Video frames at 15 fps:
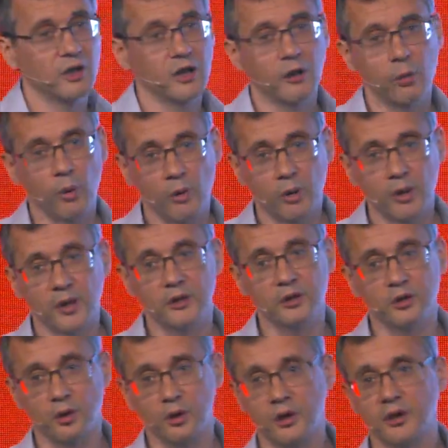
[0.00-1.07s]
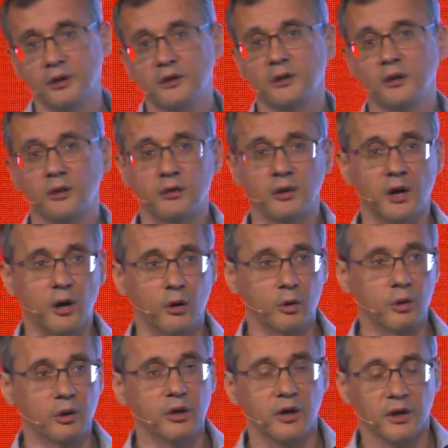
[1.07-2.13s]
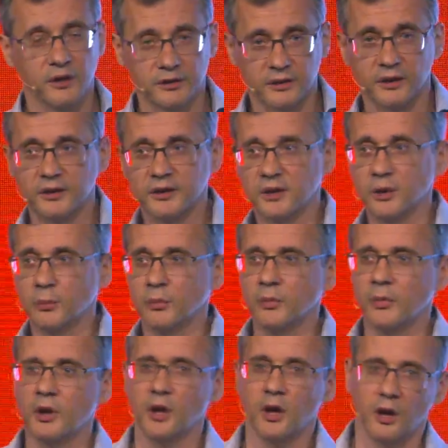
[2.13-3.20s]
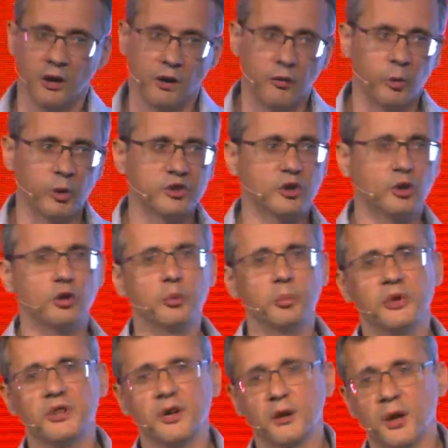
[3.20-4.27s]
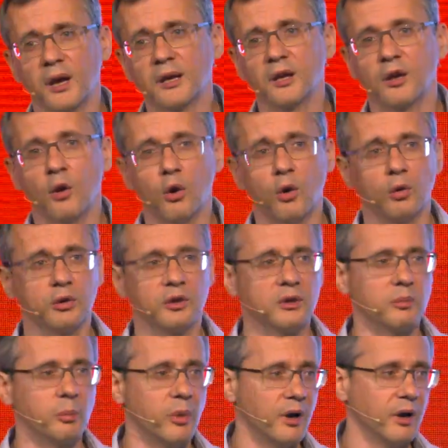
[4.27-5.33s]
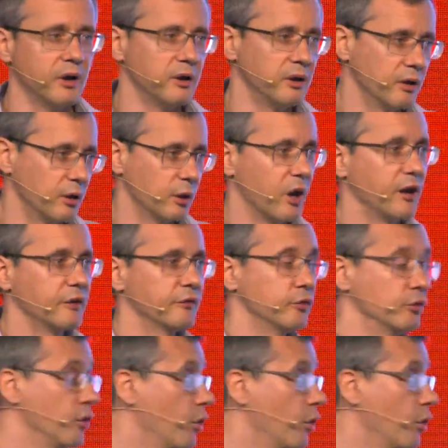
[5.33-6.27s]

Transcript: equivalent tokens on our system, which could be directly owned by a rightful